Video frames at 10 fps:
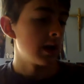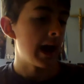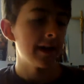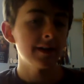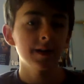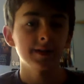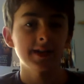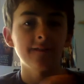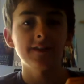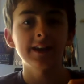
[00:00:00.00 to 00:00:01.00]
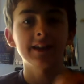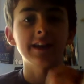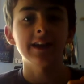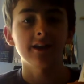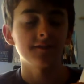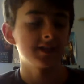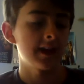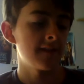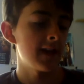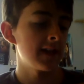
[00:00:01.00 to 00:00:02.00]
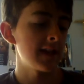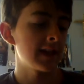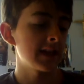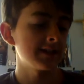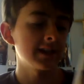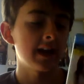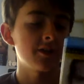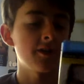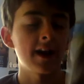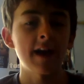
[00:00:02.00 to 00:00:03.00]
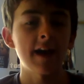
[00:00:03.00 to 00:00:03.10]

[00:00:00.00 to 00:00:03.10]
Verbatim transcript: I Tiffany leaves and then they get together and I